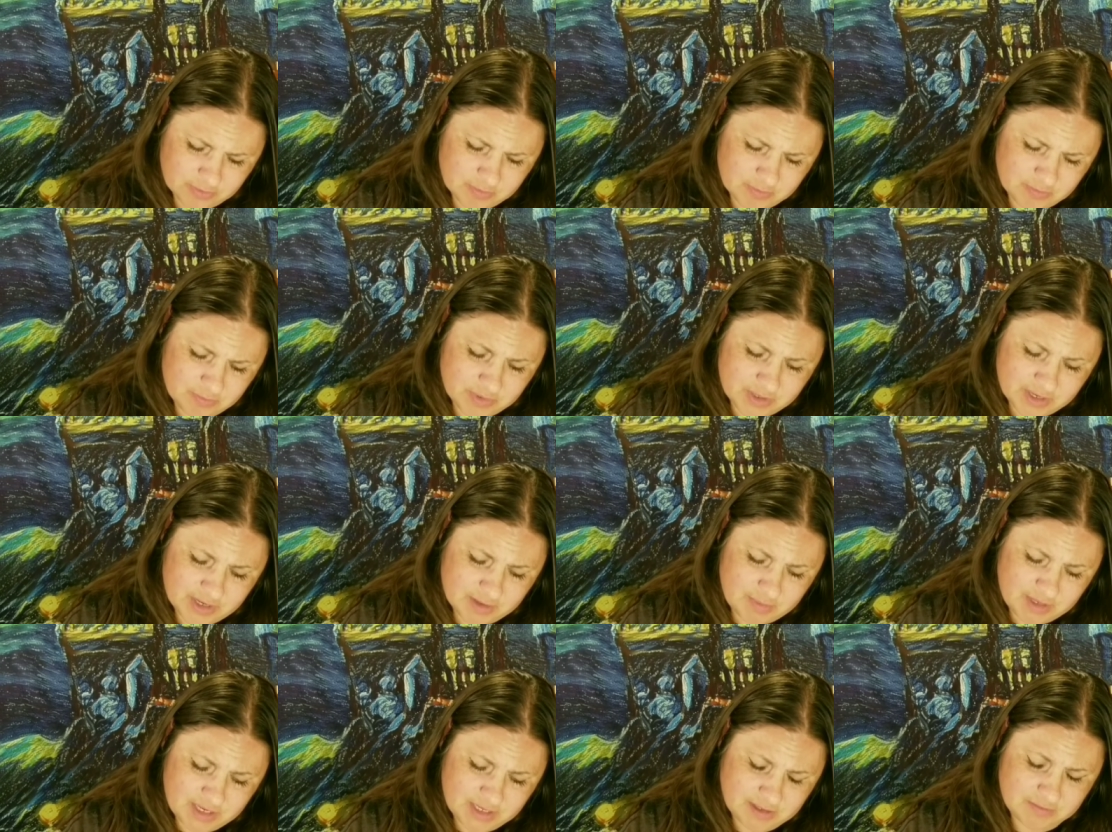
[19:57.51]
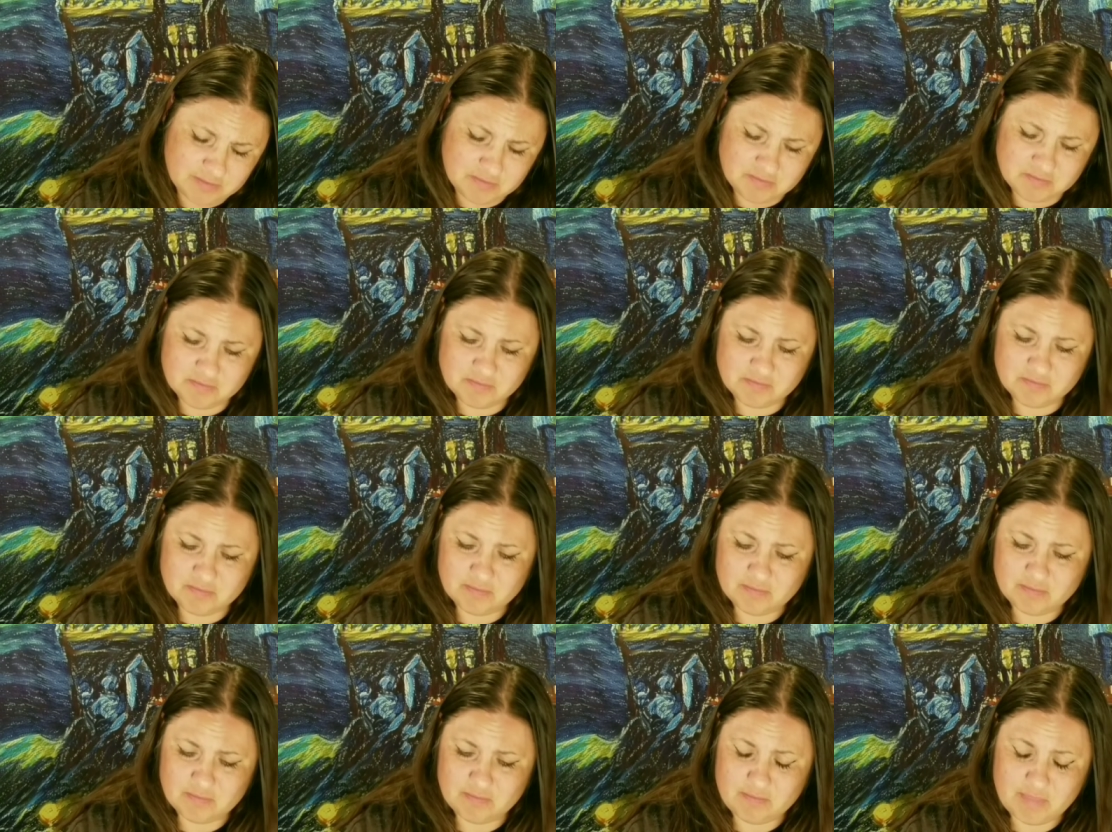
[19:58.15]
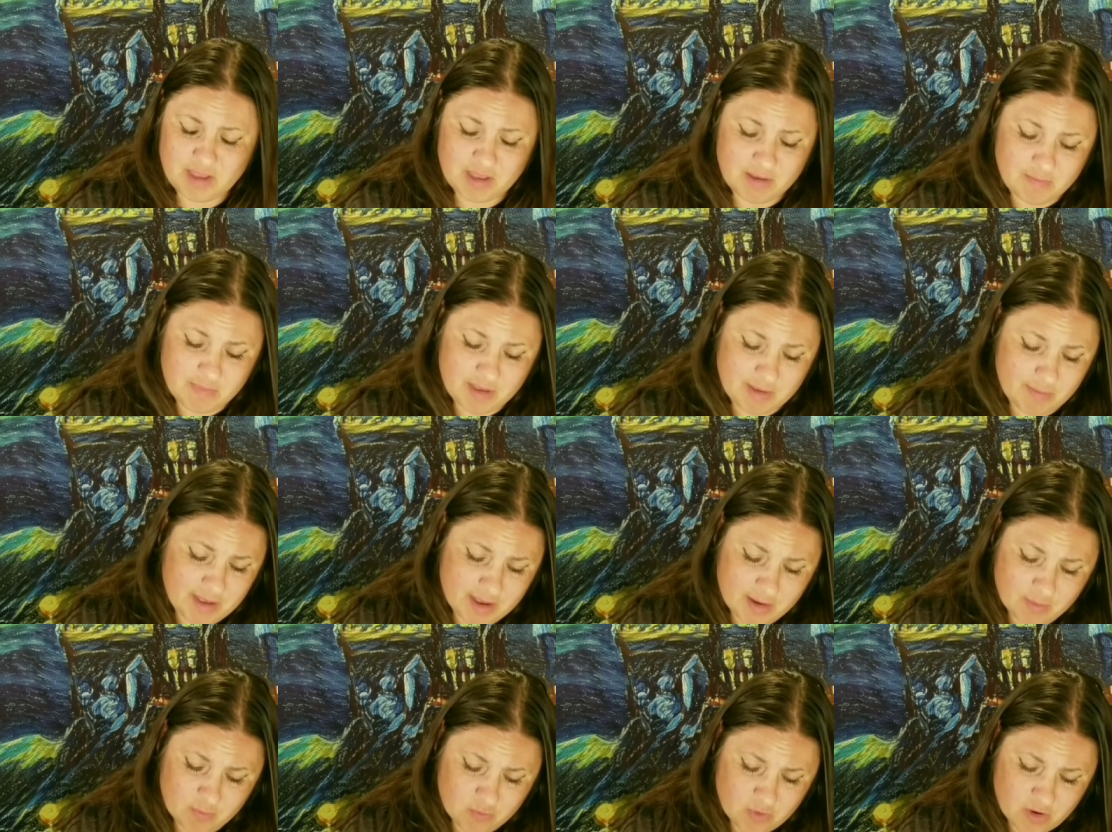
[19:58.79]
But I mean, may, maybe
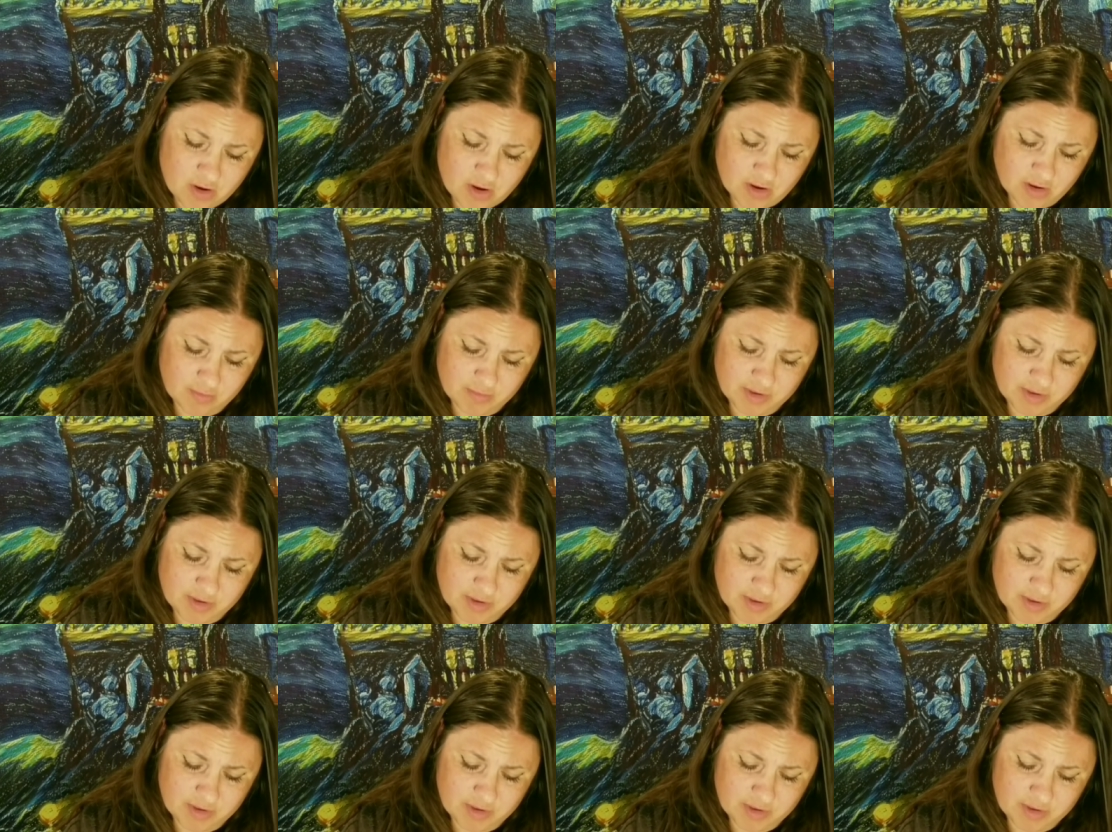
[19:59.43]
I'm wrong.